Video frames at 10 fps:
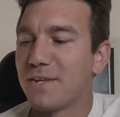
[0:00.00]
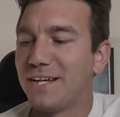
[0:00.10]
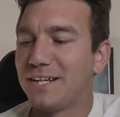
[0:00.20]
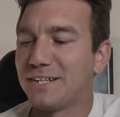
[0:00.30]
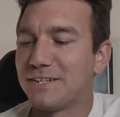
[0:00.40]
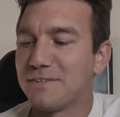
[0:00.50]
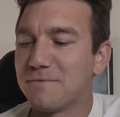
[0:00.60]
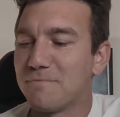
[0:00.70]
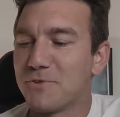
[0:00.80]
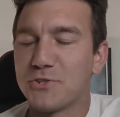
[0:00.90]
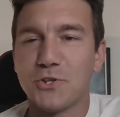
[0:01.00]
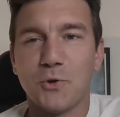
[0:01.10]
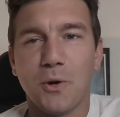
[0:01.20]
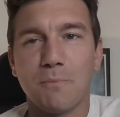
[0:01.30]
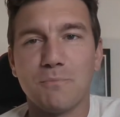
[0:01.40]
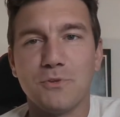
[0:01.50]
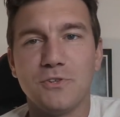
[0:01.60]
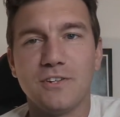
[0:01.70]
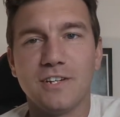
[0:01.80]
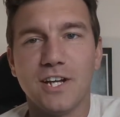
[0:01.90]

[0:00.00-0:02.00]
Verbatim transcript: um, so I'm you